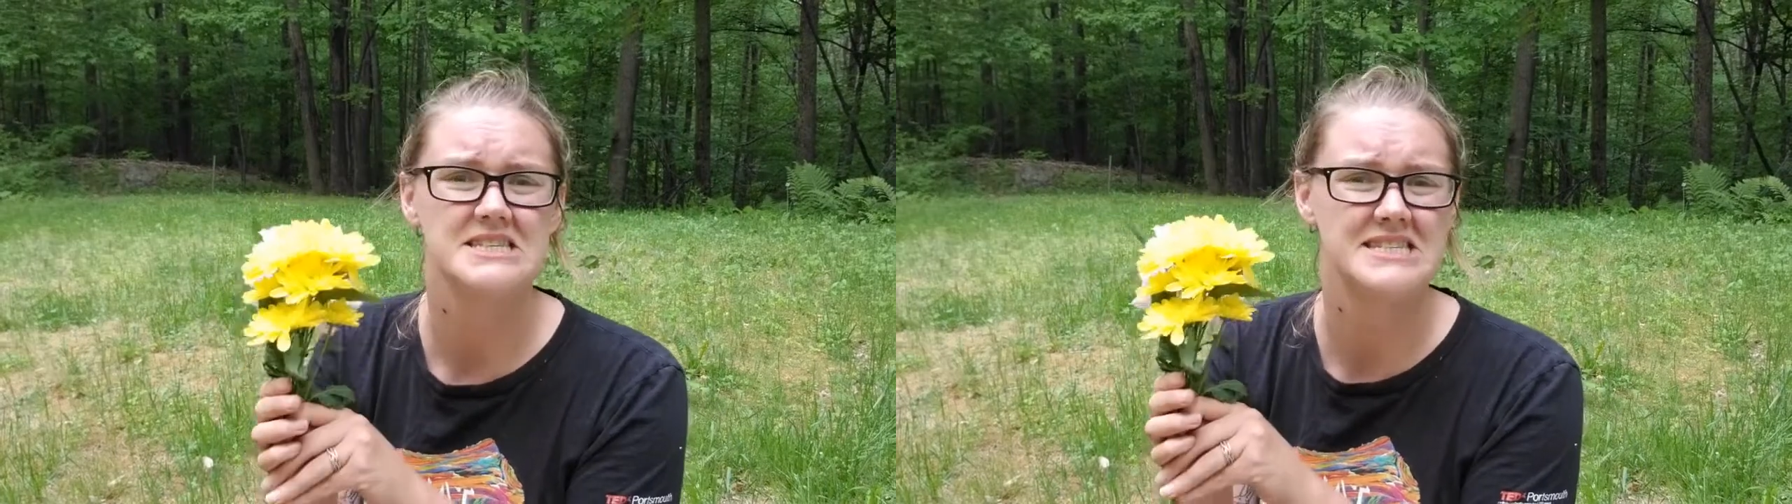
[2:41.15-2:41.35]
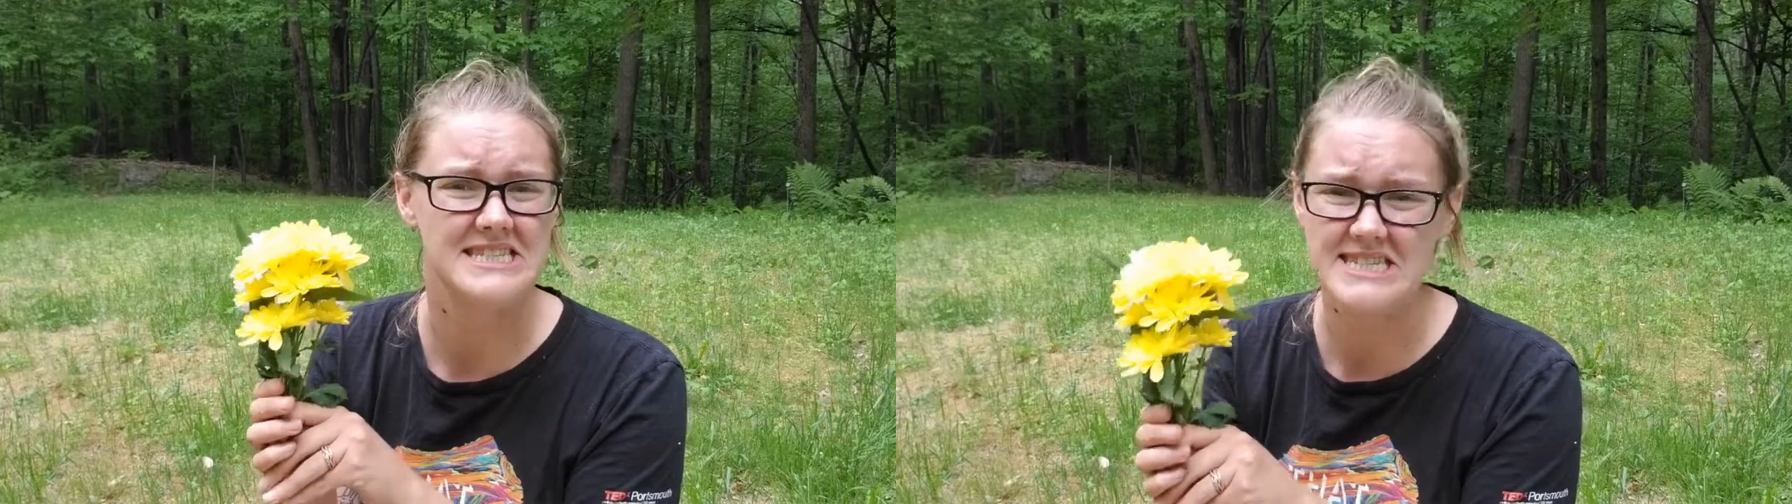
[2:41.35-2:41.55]

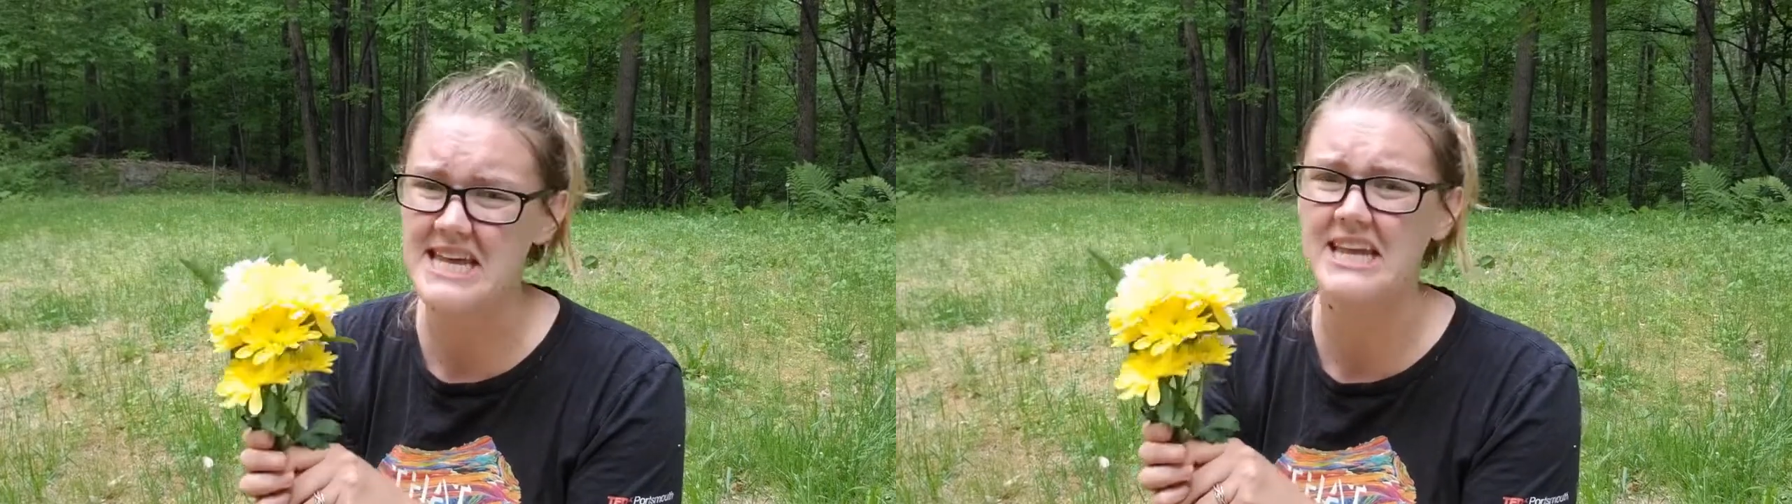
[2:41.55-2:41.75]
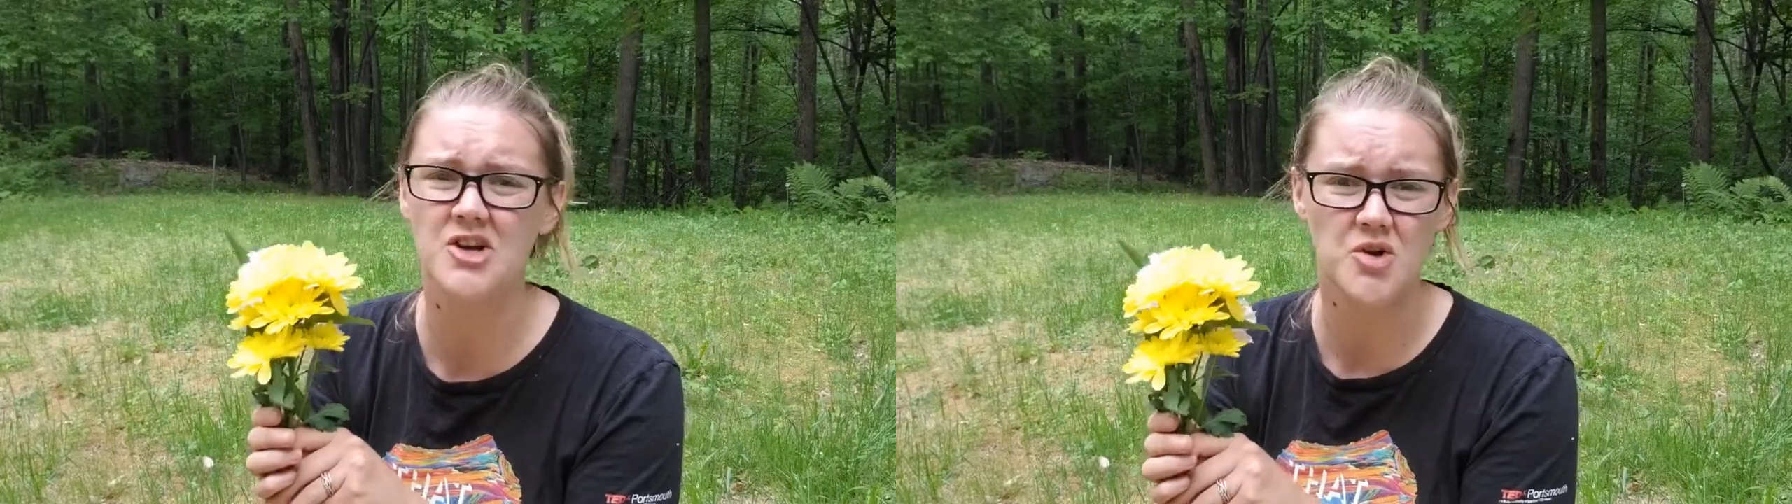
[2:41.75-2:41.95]

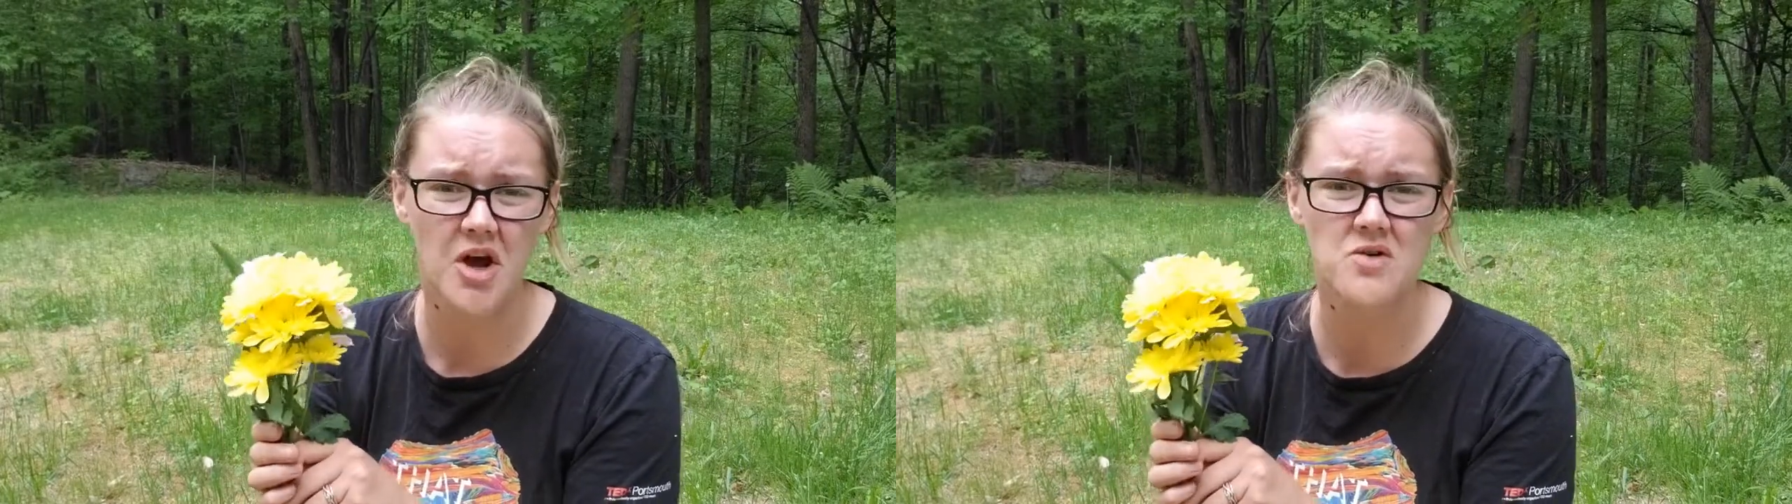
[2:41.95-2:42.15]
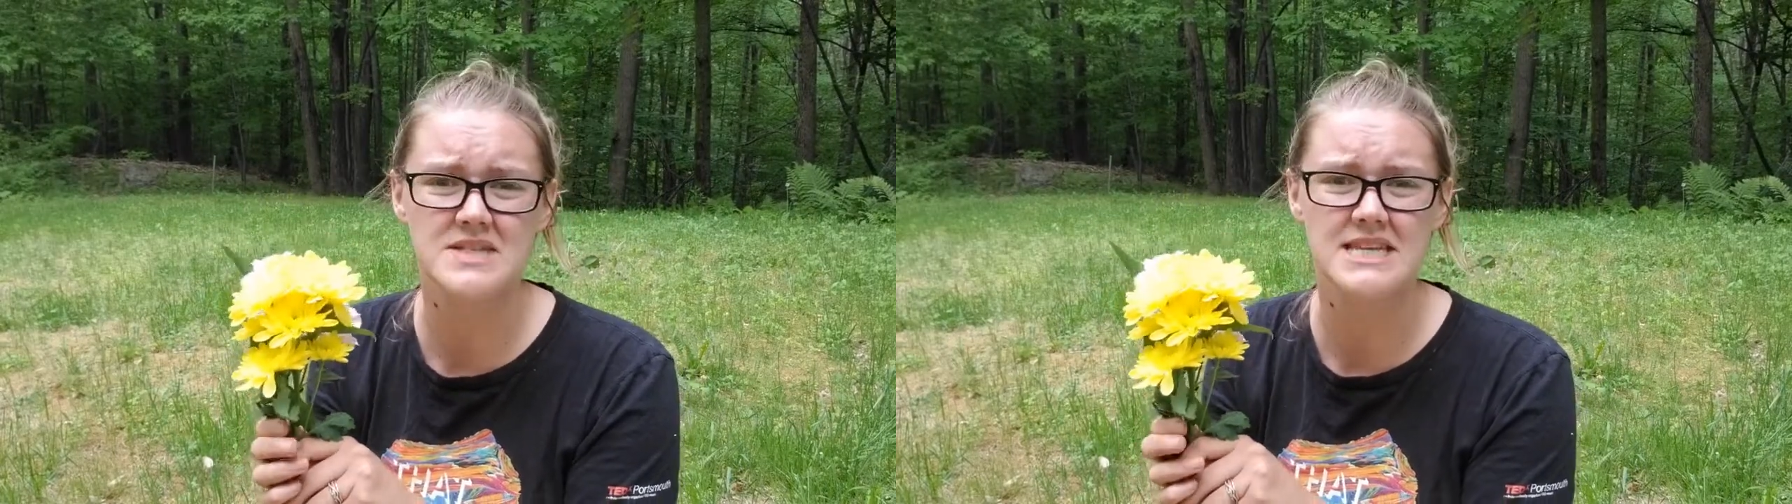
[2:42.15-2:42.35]
stick your
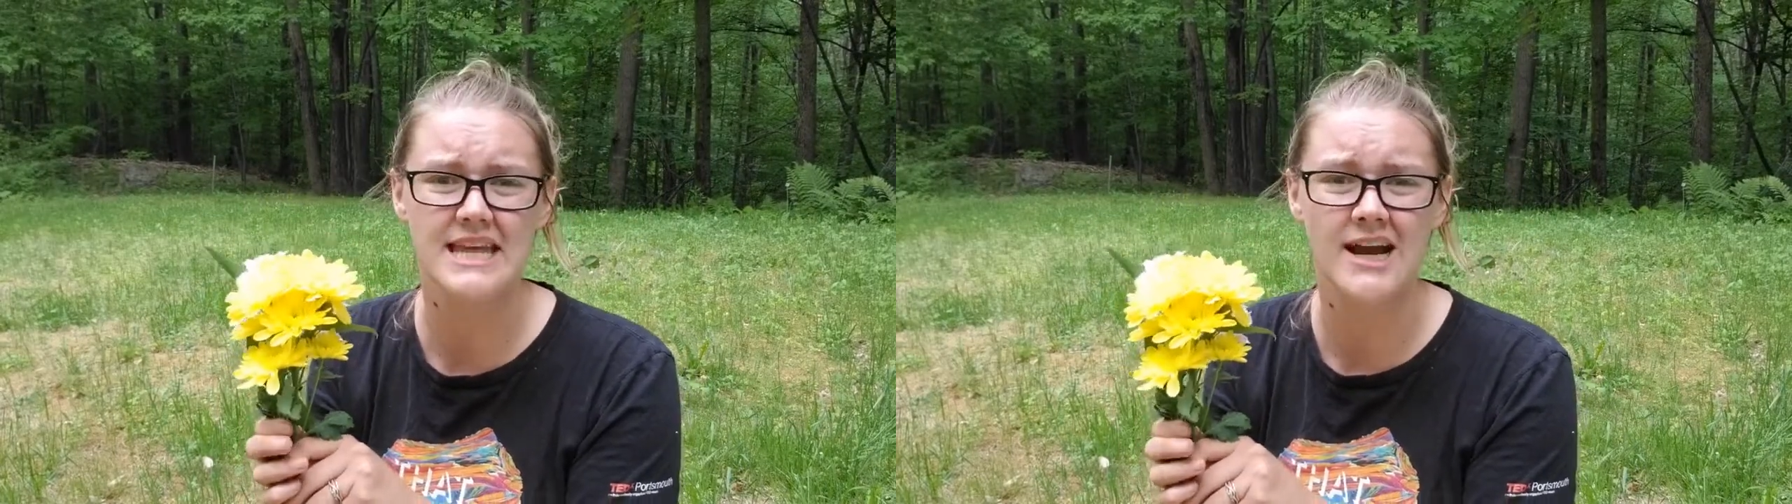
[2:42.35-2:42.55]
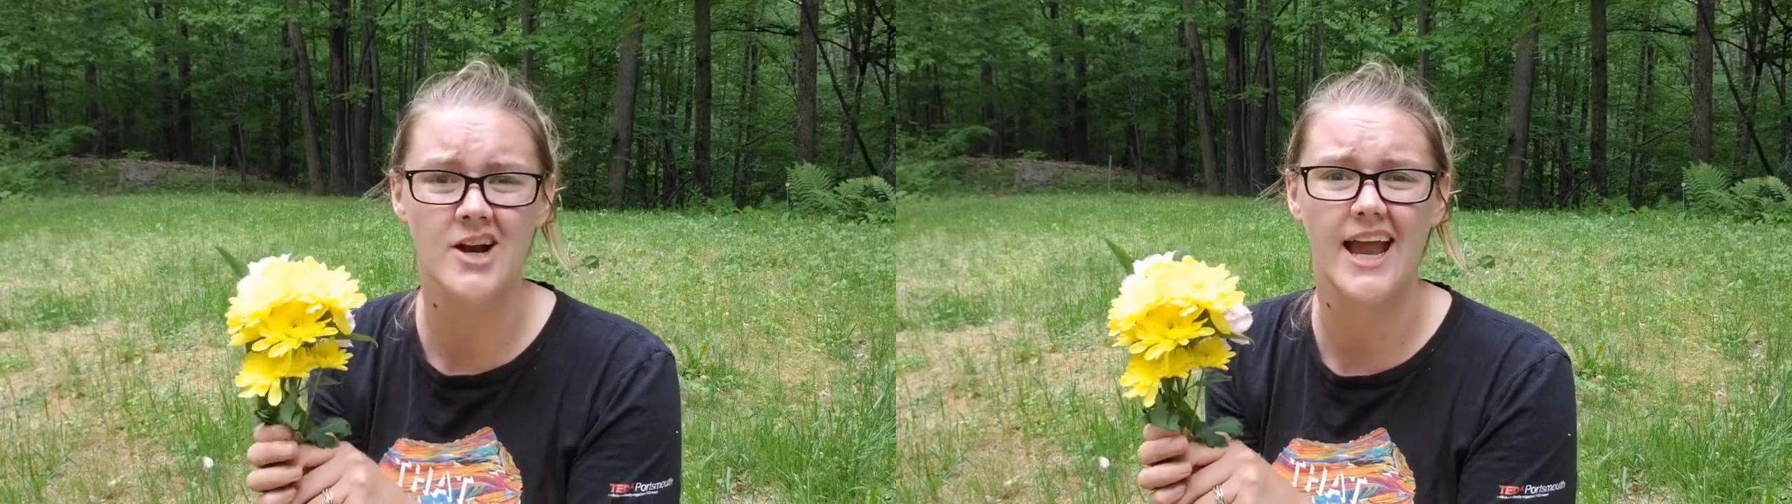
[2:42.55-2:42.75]
nose in
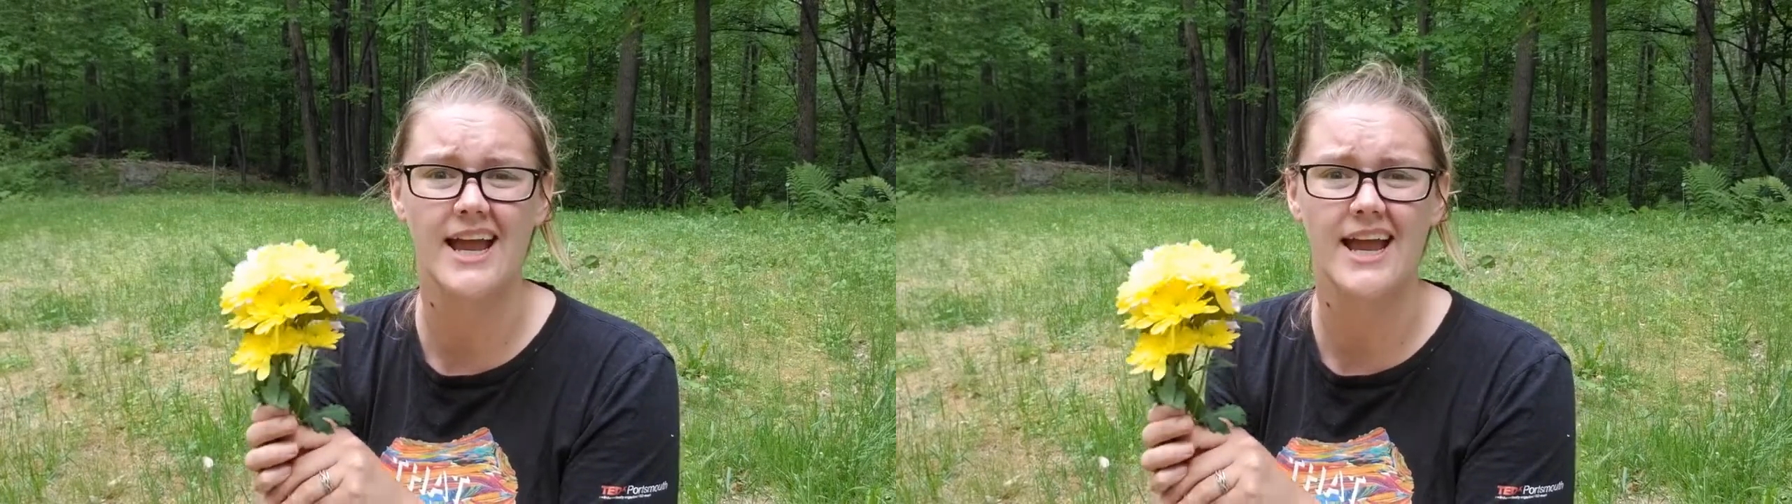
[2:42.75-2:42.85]
there